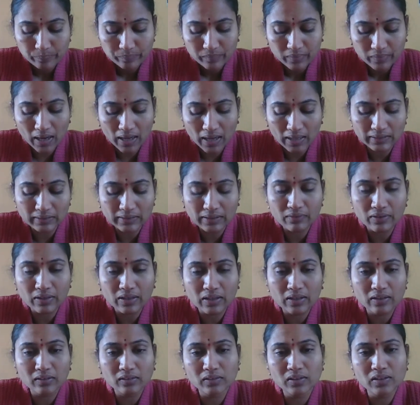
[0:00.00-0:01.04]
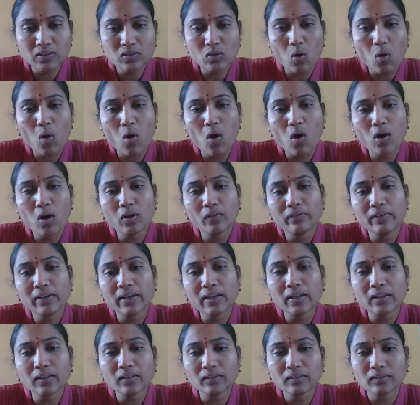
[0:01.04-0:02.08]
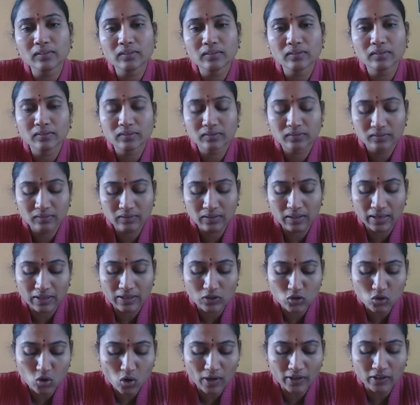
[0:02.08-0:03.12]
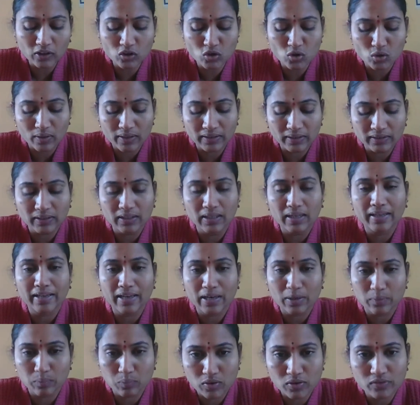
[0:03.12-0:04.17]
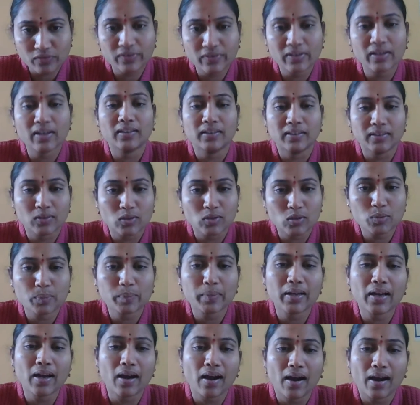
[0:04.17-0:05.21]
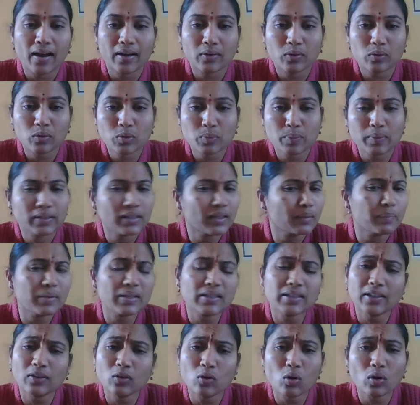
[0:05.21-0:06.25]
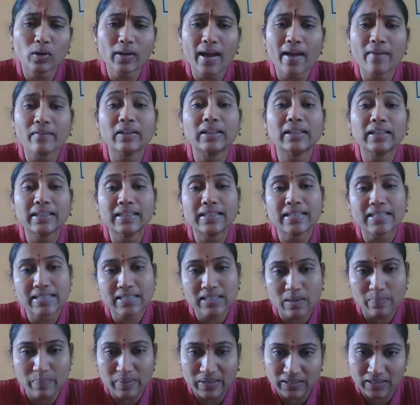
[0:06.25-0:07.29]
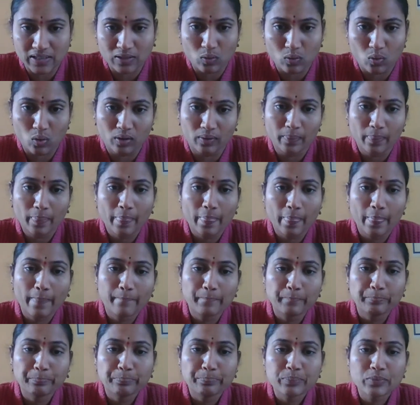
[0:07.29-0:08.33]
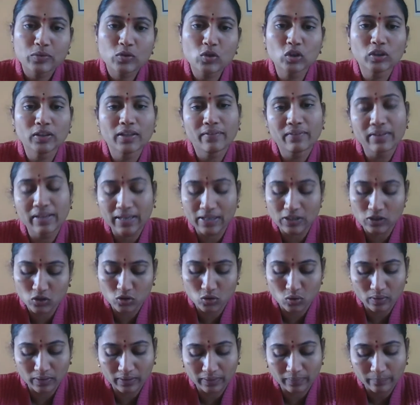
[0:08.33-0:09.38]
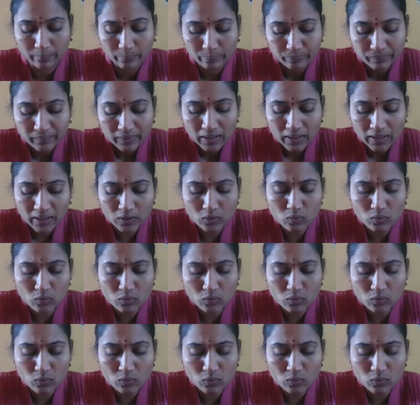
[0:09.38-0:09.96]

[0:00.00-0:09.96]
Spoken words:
and they were these all were enjoying together, like atmosphere, lithosphere, hydrosphere. That means they don't have any disturbance at all. So they were enjoying. It